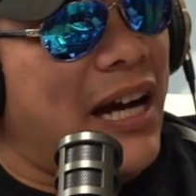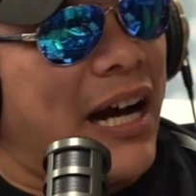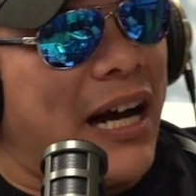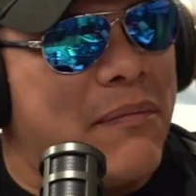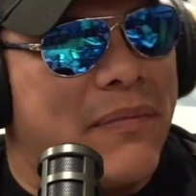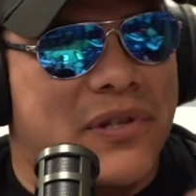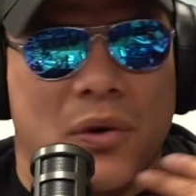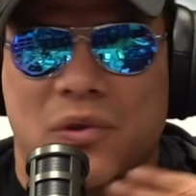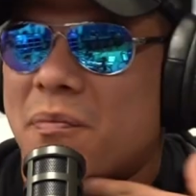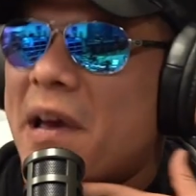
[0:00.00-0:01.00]

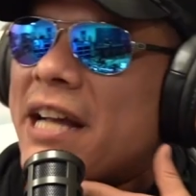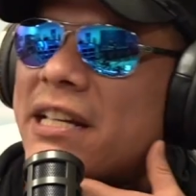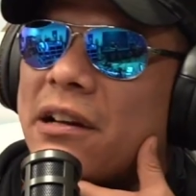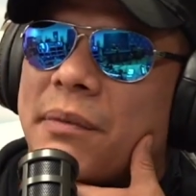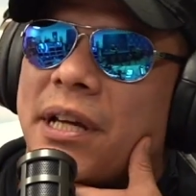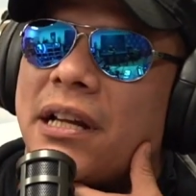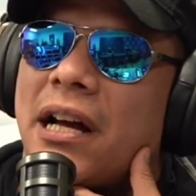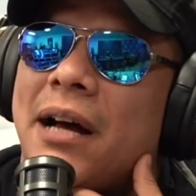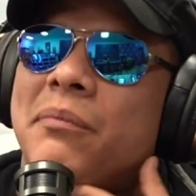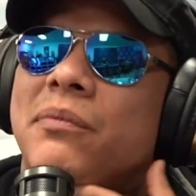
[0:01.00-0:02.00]
So SmackDown, man,
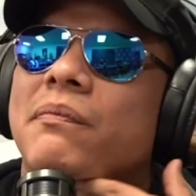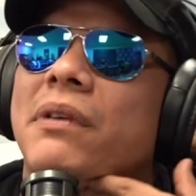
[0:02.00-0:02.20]
I'm